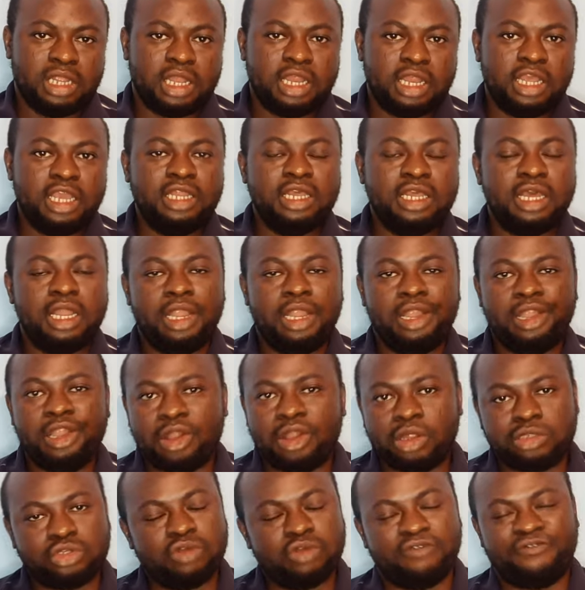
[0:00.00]
Read a
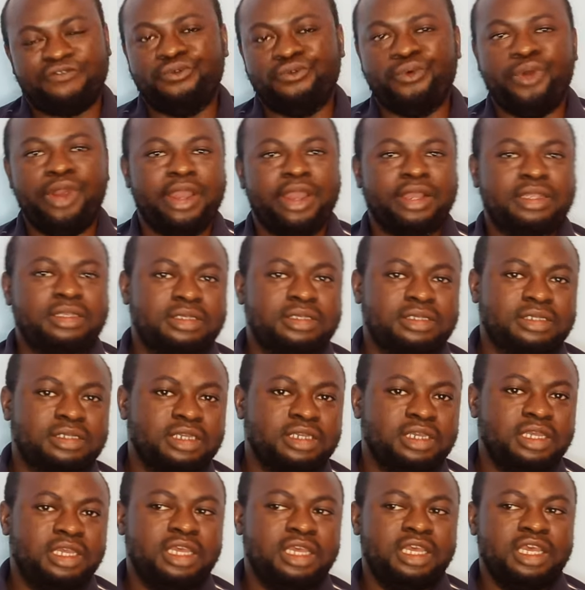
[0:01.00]
lot of
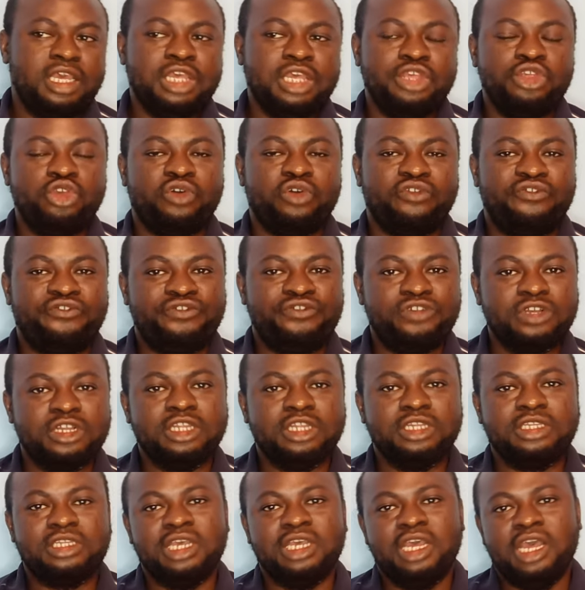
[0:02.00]
works in your
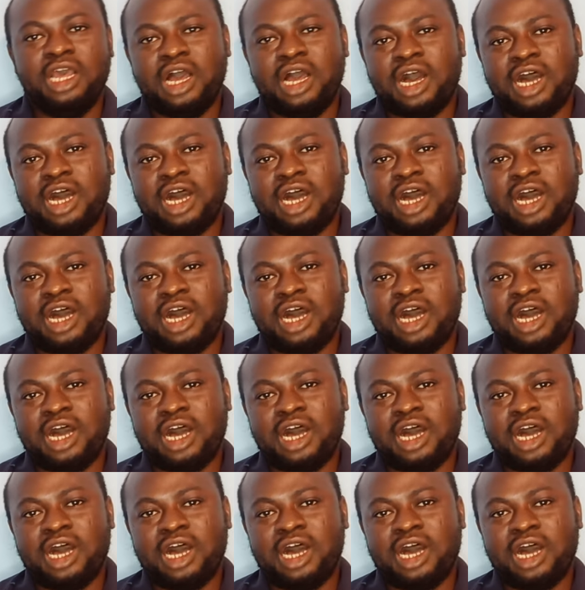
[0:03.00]
field.